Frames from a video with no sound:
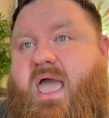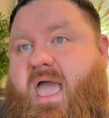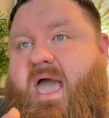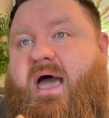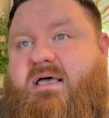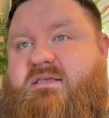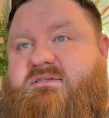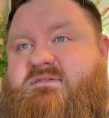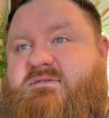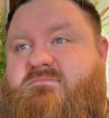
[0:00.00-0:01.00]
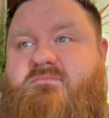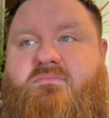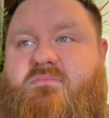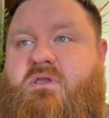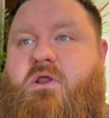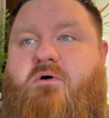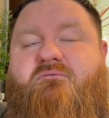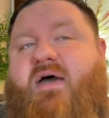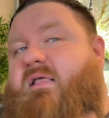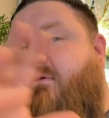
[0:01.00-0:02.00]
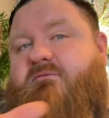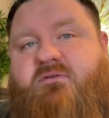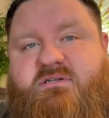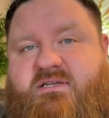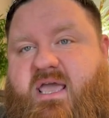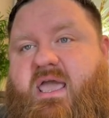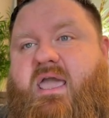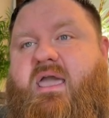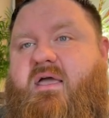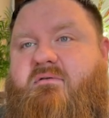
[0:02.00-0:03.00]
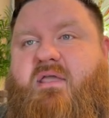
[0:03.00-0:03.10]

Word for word: as you know valid for today and